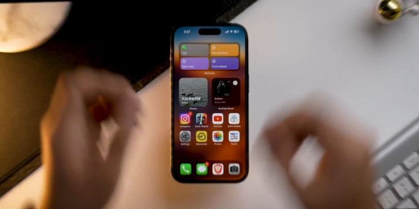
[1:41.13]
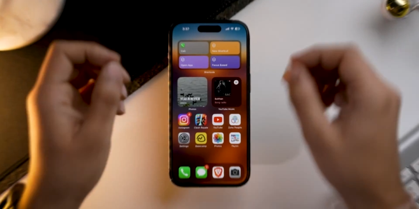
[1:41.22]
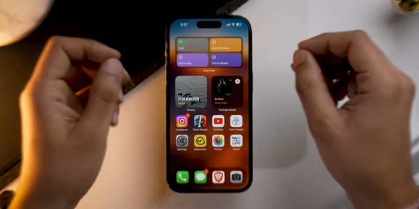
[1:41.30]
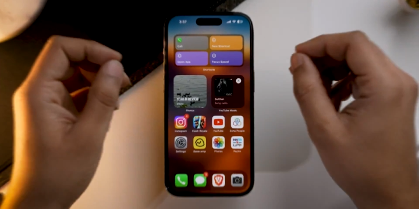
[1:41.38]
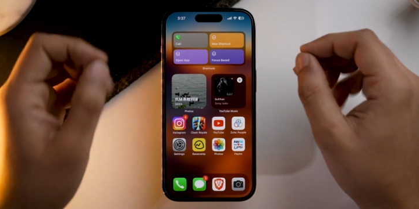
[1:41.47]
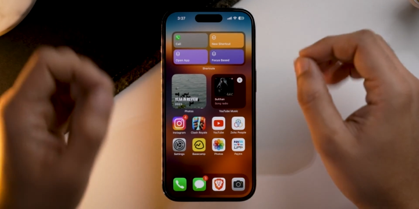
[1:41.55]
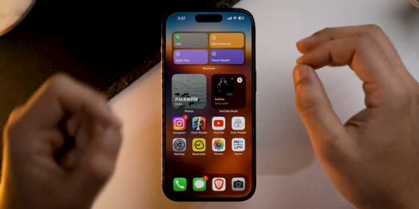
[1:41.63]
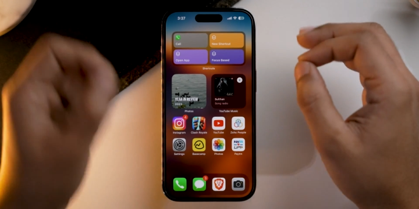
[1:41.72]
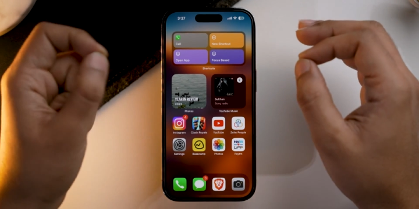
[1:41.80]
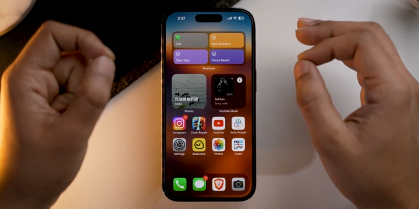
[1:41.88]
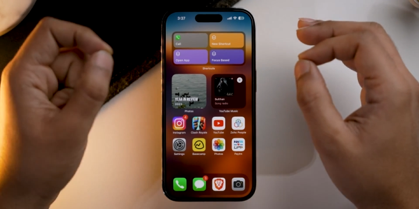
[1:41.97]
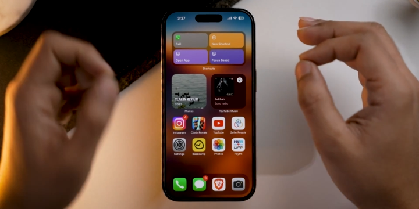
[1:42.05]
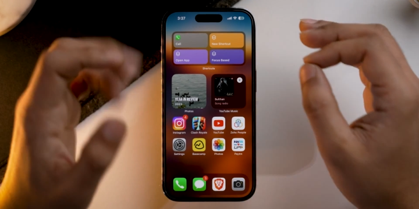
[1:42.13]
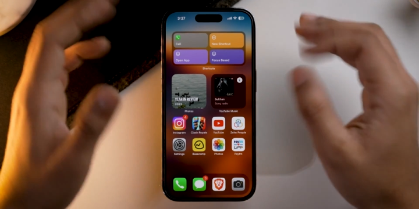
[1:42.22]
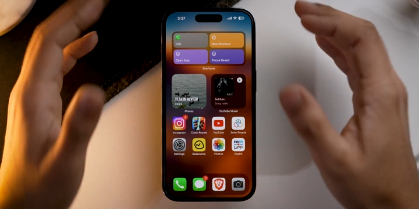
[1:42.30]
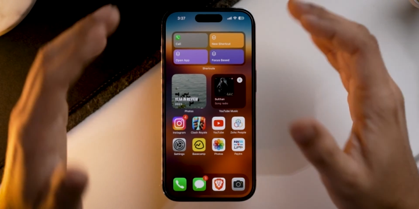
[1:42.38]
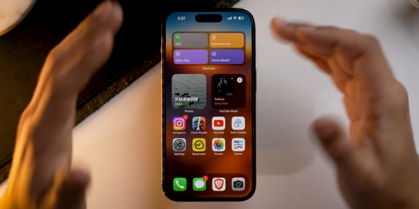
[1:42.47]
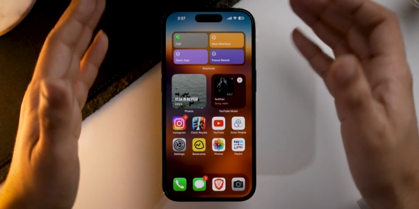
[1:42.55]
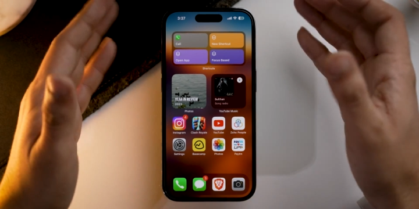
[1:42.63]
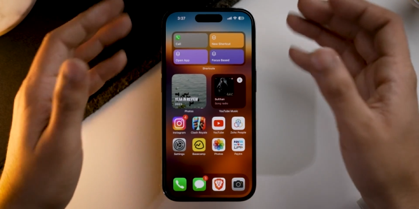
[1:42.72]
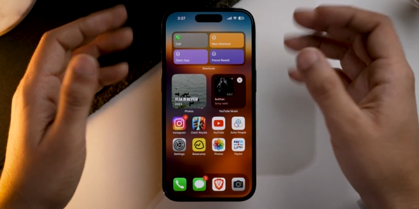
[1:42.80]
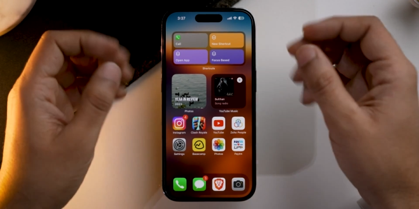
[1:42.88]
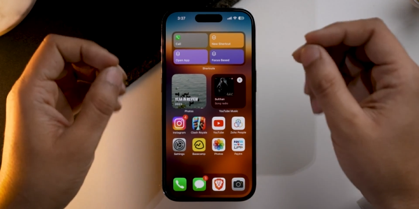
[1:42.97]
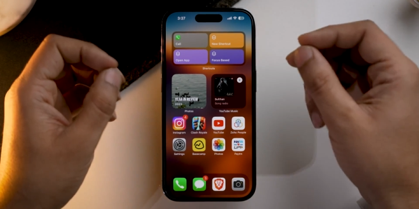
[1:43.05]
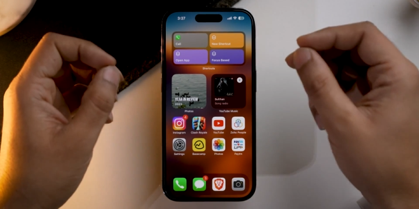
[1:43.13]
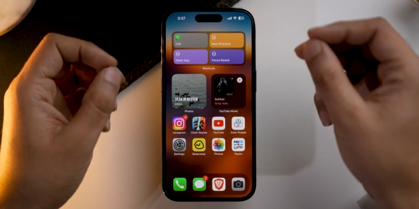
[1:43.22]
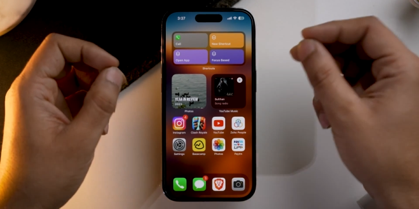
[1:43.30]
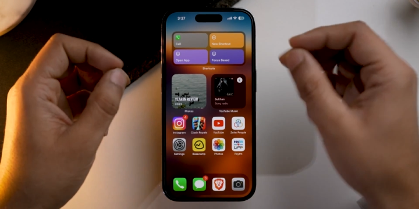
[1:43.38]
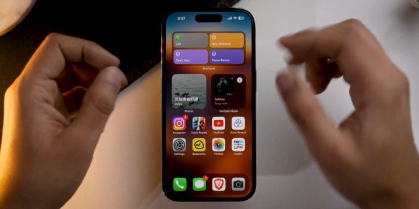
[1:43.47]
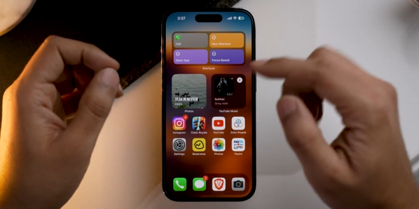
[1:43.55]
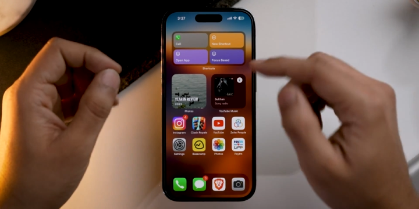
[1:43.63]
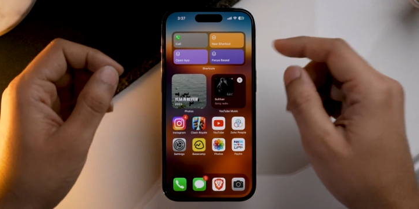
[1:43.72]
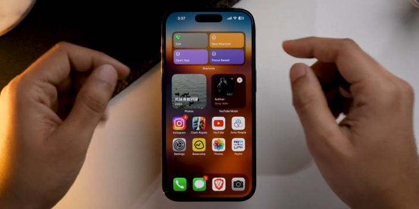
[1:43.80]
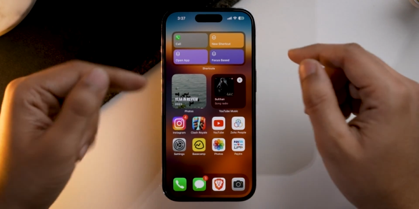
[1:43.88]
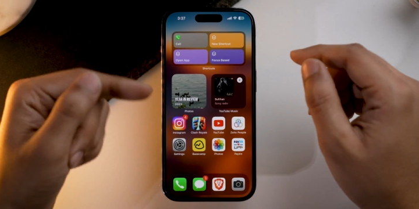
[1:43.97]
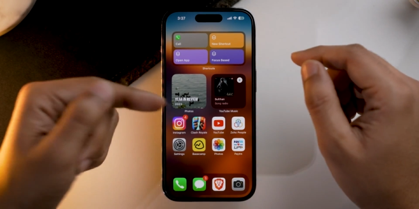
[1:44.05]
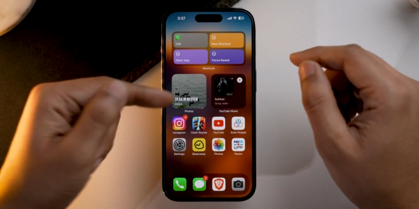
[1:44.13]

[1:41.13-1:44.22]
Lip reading: (no speaker visible)